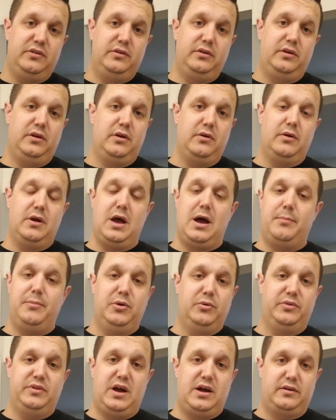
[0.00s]
You know, I'm
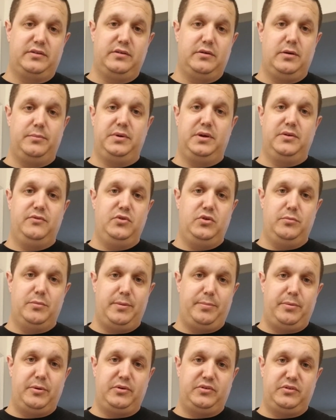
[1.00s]
no doctor. I'm giving you my
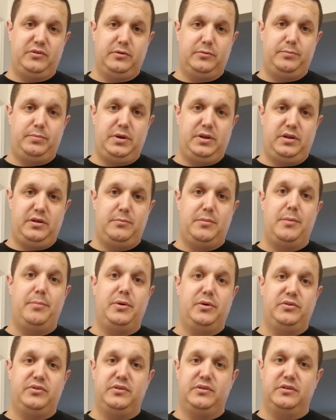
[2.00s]
personal opinion, my
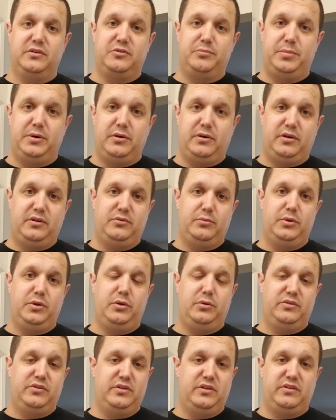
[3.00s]
personal experience with
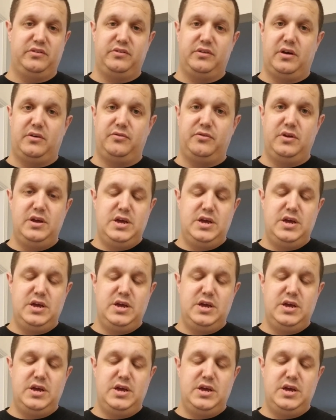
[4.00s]
using this stuff.